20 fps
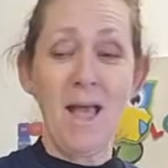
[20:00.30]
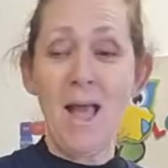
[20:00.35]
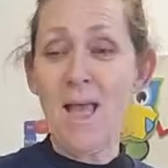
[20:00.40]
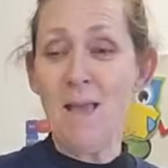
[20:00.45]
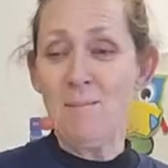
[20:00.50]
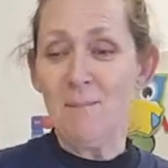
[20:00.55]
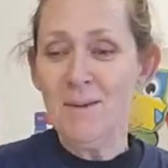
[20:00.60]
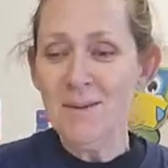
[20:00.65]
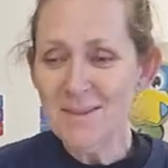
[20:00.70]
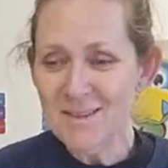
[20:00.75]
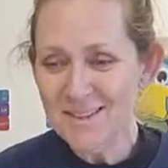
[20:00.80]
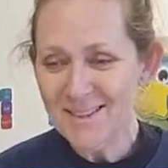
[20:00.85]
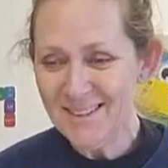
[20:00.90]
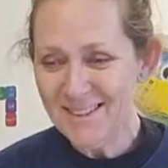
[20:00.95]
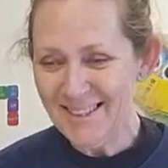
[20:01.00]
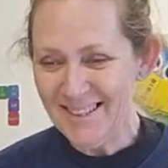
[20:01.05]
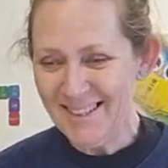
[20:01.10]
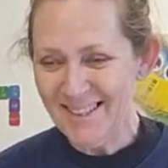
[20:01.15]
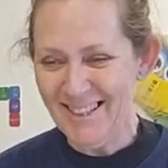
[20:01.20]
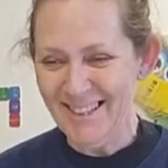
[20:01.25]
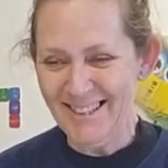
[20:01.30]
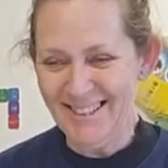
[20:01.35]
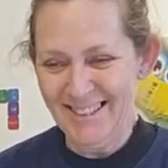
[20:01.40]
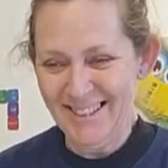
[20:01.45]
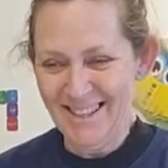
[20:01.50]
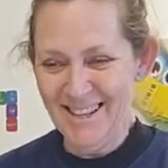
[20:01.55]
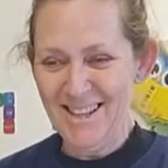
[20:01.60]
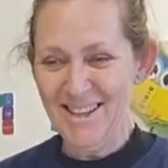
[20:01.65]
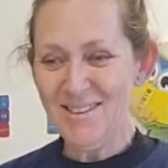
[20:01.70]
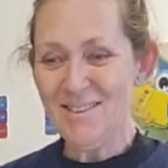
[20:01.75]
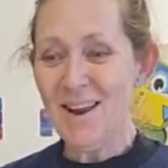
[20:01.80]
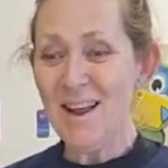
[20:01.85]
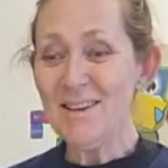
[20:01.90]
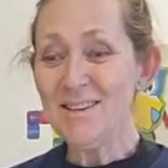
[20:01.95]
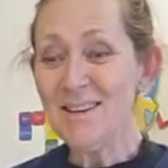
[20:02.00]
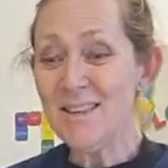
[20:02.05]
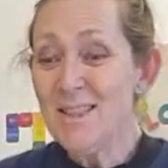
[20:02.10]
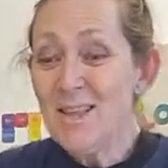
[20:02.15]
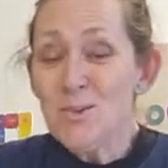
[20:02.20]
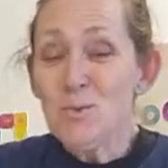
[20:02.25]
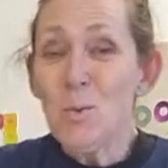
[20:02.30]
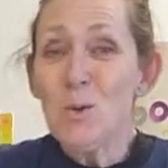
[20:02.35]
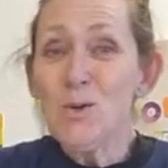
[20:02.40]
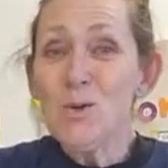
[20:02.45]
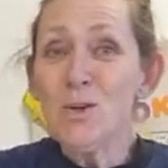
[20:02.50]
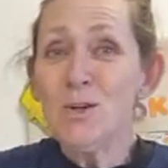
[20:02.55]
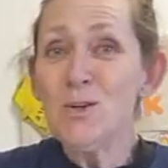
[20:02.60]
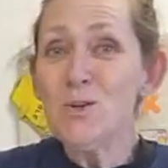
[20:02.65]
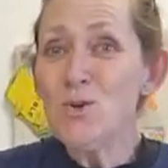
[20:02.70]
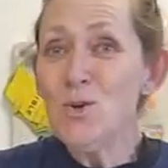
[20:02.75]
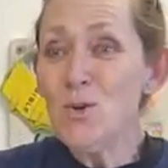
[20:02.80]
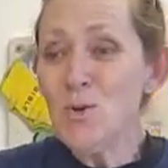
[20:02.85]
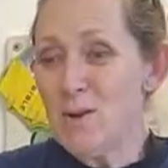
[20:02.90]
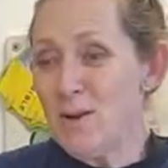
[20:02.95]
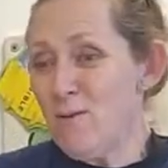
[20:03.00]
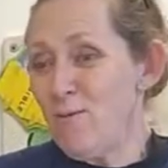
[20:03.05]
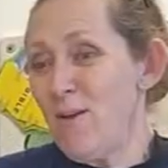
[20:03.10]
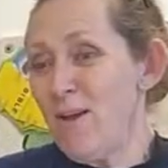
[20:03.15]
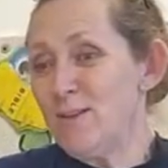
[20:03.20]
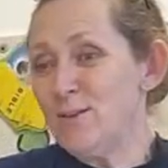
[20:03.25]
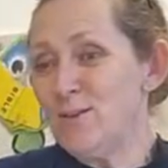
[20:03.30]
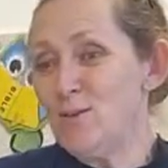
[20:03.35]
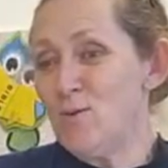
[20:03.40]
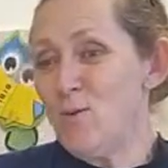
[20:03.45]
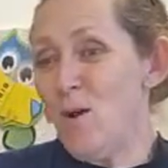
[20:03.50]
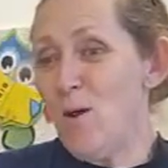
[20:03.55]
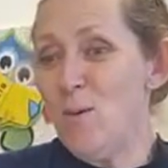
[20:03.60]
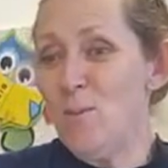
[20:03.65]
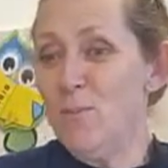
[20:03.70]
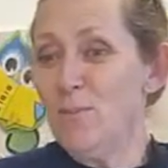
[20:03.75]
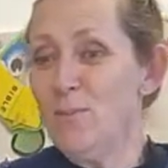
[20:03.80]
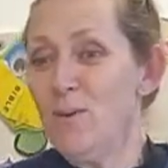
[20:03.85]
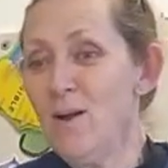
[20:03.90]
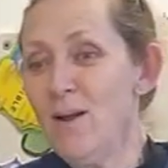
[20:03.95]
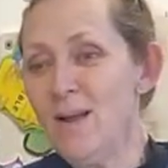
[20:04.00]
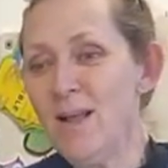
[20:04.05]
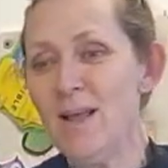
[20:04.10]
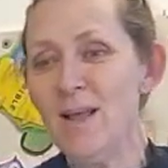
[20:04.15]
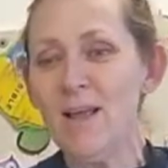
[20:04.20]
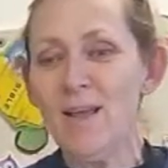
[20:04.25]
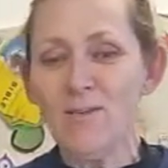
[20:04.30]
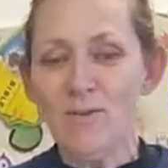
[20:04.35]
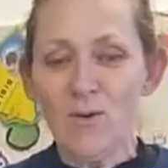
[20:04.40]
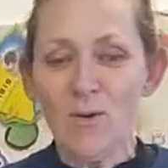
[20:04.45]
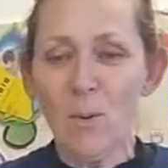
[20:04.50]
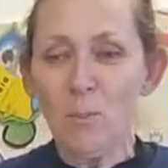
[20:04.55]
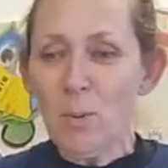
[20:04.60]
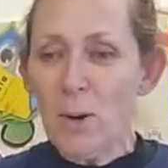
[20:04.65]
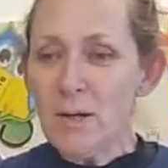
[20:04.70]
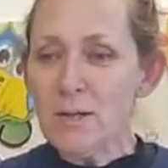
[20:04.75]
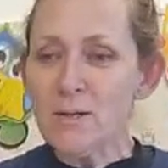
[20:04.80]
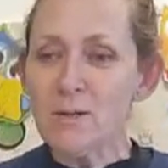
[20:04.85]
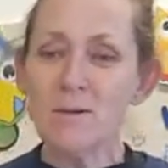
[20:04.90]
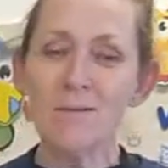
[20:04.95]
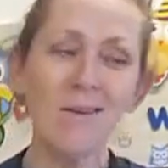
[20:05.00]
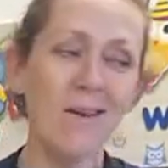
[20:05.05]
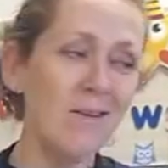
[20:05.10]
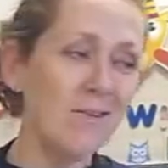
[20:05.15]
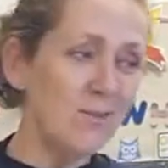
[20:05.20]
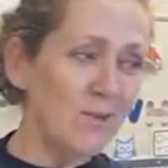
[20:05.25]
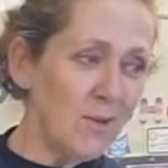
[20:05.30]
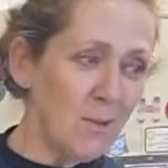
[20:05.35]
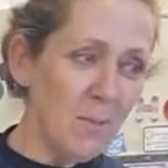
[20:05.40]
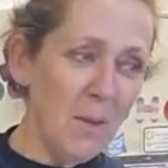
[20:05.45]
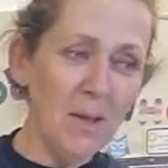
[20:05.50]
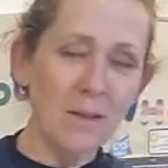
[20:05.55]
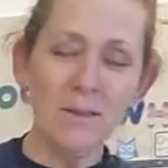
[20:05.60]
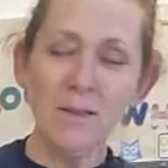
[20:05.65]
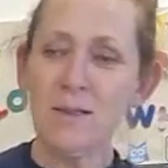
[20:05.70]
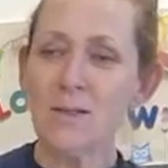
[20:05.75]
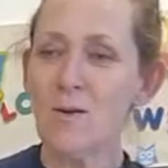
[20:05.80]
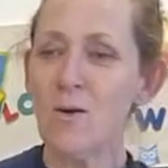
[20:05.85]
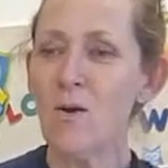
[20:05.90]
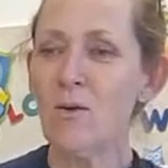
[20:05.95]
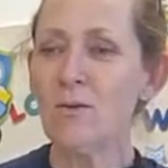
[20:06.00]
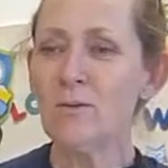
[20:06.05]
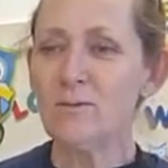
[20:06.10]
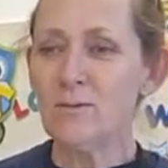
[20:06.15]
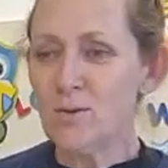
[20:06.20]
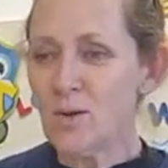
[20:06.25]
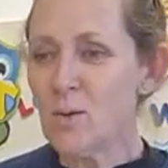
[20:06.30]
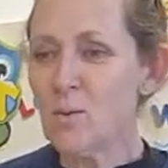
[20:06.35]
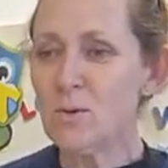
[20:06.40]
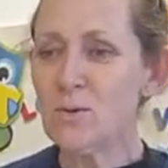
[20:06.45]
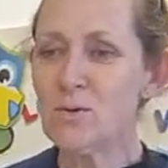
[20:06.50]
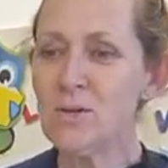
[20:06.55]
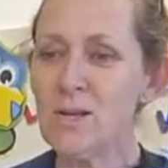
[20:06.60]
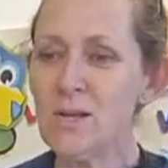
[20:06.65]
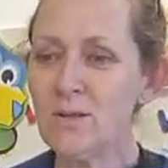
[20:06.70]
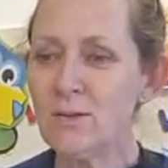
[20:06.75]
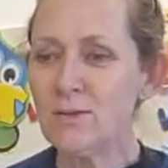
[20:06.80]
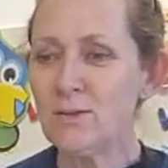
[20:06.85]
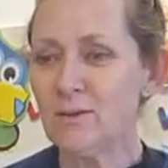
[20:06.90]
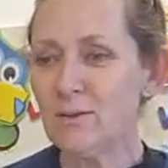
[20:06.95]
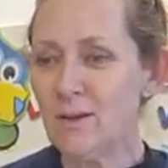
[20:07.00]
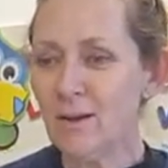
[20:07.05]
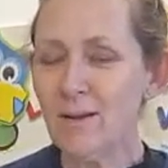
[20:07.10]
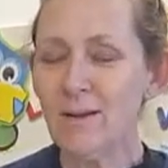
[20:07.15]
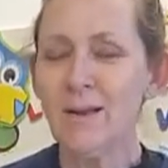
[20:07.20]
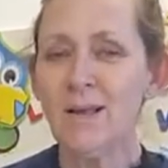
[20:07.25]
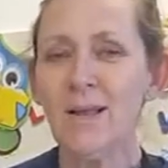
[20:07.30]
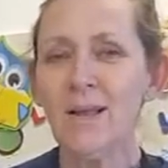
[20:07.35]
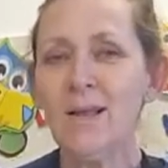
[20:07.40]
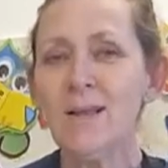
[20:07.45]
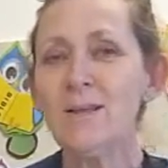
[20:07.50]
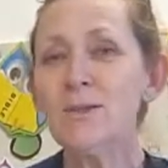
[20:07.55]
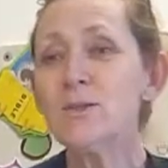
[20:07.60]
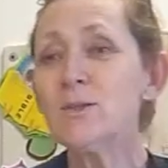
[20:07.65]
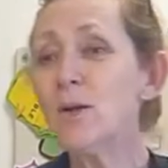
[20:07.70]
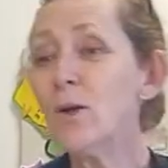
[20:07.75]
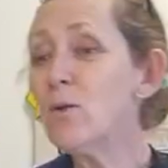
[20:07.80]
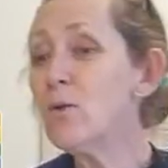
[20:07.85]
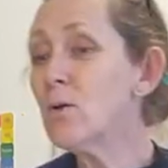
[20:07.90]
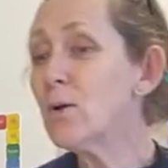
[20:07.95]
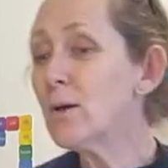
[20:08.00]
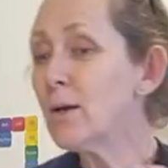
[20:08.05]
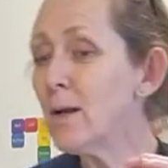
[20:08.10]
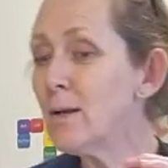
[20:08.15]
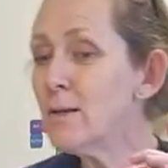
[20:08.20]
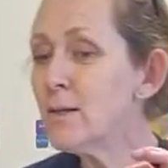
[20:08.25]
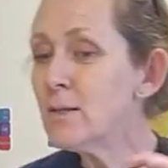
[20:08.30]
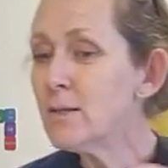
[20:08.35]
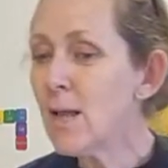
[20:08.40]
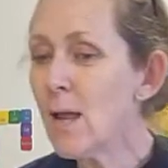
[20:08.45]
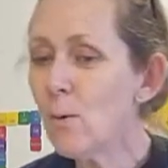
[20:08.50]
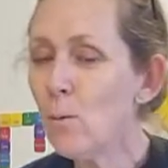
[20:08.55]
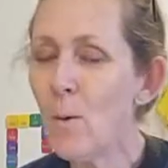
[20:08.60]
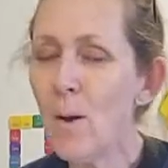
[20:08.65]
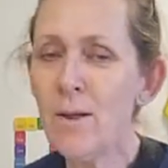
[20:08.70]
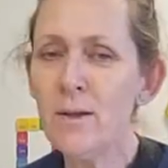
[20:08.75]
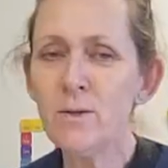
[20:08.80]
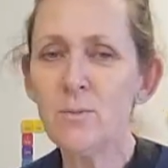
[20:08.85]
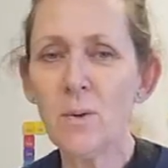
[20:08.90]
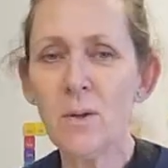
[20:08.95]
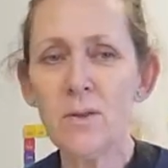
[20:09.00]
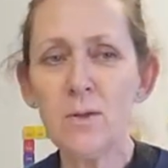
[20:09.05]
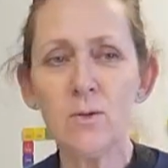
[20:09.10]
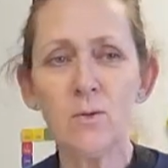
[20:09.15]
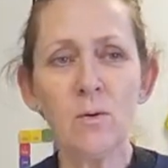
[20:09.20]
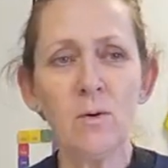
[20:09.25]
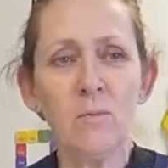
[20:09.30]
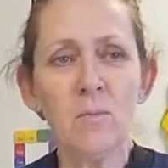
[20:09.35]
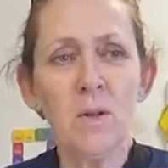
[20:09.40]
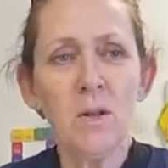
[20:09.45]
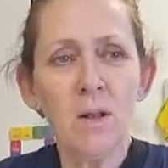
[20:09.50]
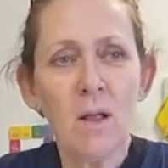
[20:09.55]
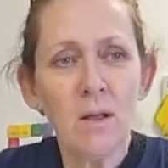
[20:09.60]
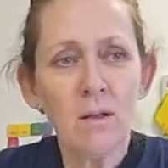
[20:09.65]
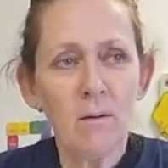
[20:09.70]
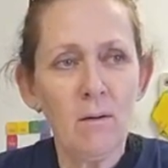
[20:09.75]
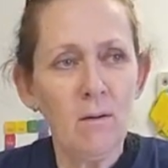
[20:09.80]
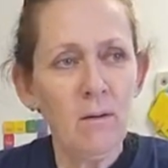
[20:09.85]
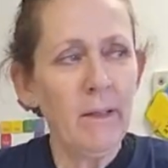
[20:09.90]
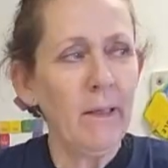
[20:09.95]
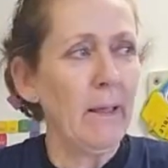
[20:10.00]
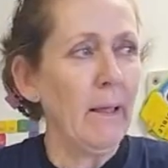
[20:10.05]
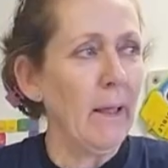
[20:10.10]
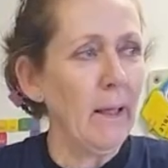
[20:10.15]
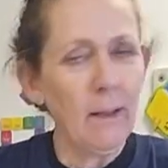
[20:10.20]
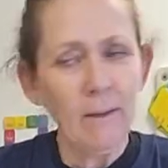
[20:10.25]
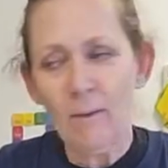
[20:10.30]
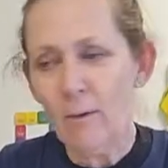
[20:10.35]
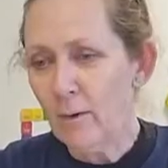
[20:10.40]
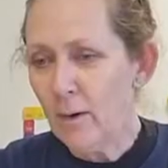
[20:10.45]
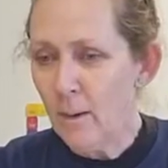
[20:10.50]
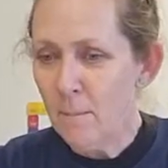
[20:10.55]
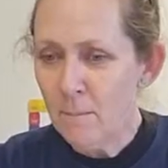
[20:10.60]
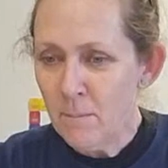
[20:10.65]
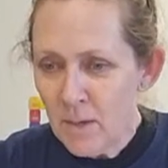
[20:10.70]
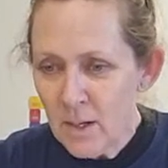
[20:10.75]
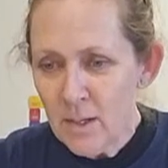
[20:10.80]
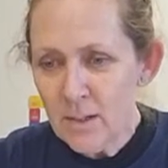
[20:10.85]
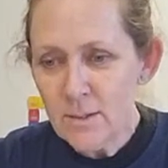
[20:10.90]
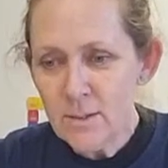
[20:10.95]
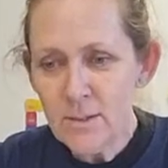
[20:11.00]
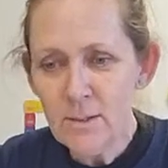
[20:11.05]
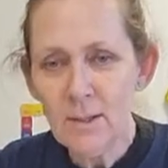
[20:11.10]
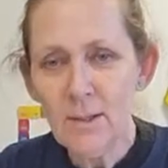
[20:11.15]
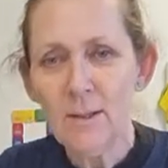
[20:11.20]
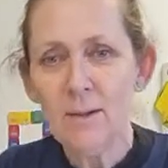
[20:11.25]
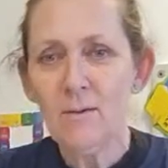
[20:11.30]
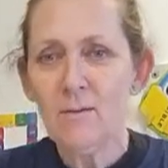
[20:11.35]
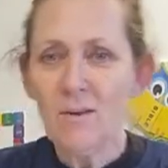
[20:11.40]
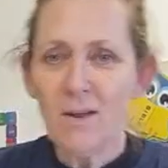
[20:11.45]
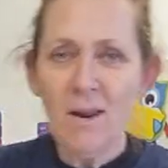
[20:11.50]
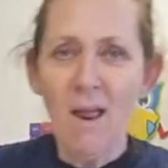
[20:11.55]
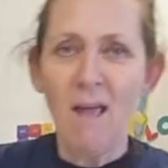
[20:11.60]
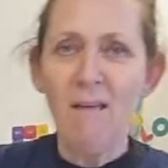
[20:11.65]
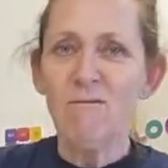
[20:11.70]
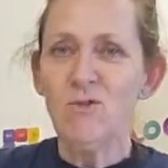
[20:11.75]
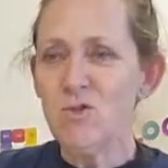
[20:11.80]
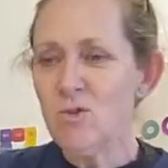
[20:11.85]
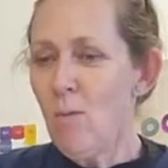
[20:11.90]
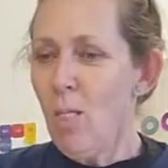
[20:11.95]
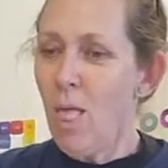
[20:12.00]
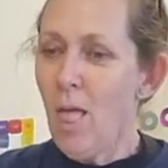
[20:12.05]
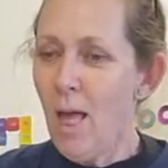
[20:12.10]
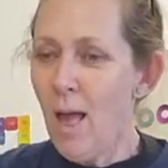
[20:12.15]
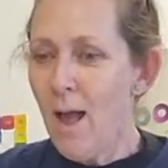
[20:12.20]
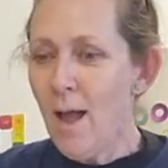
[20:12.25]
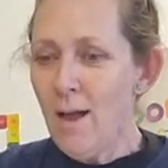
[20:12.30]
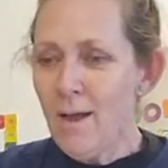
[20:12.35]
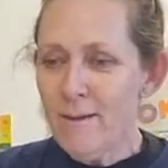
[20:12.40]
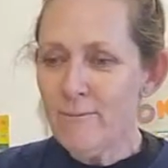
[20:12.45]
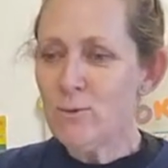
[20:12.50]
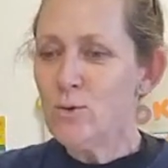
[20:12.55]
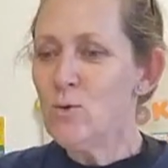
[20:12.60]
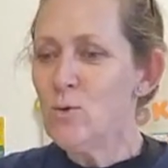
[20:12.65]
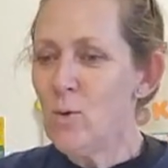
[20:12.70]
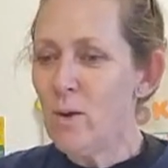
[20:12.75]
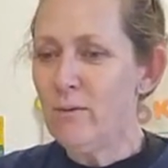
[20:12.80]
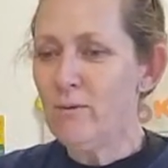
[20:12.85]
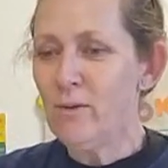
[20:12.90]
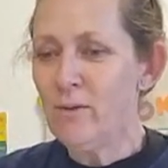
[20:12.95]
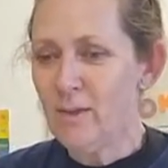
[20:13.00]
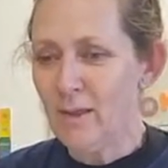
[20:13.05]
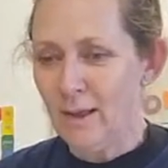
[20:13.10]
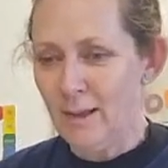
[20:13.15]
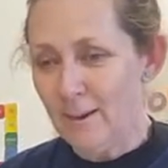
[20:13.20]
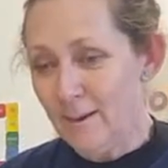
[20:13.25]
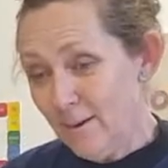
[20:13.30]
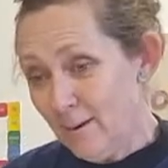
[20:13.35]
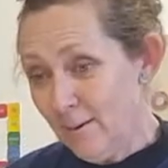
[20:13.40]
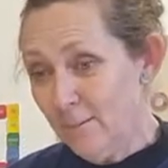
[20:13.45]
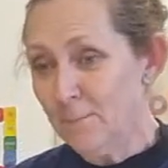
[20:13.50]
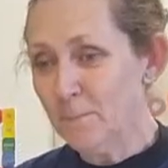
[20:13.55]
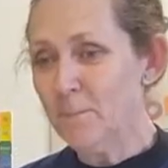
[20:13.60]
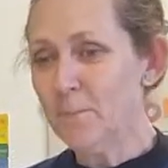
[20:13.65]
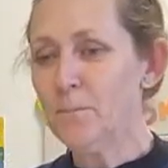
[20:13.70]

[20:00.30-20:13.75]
I had. That's what you can do in a fancy robe. Yeah? If you've got practical clothes, you can be out there in the garden doing what you need to do. Yeah. So you can understand why his brothers would have been like, wait, hang on a minute. Well, I have to do everything. Yeah.